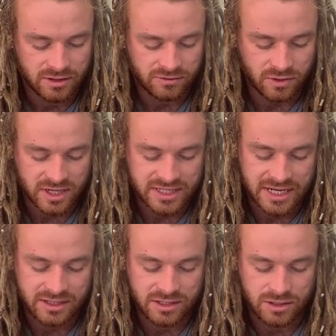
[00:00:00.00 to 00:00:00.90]
For I
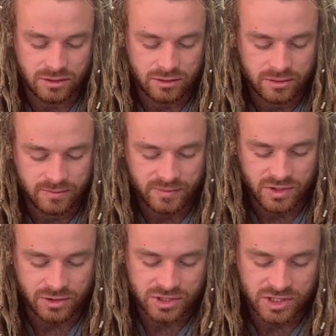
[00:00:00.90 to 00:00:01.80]
say to you,
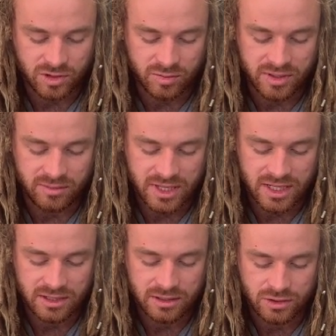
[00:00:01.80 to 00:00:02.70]
you shall be
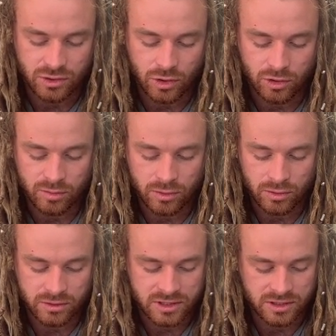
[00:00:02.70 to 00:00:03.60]
me no
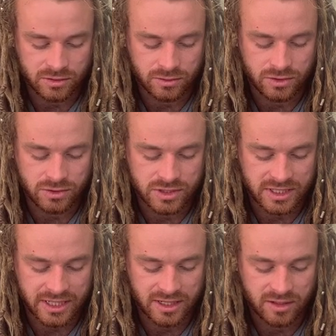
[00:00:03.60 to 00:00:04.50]
more till you
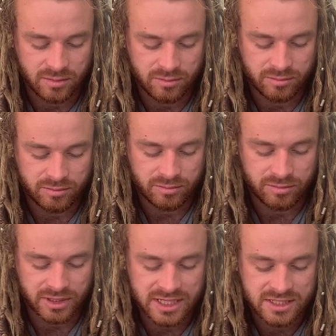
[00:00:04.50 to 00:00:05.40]
say,
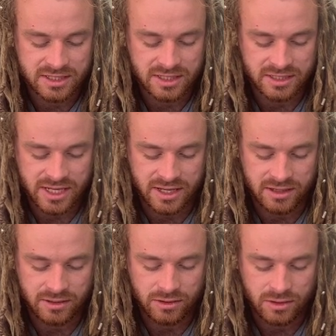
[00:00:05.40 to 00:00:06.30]
blessed is
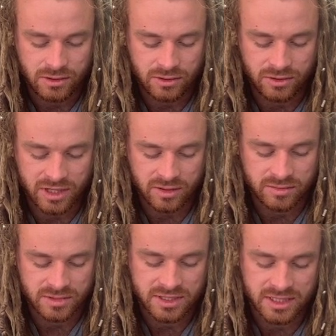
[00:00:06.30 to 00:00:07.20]
he who
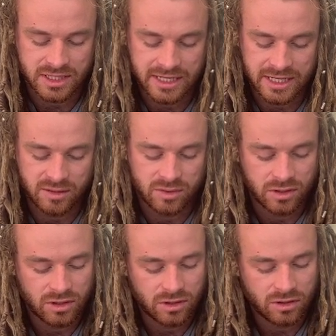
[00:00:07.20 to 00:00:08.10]
comes in the name
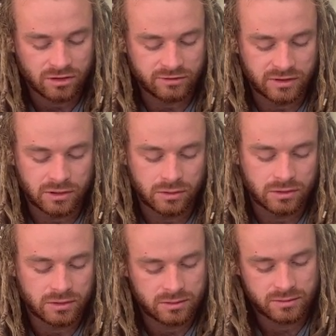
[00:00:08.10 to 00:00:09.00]
of the Lord.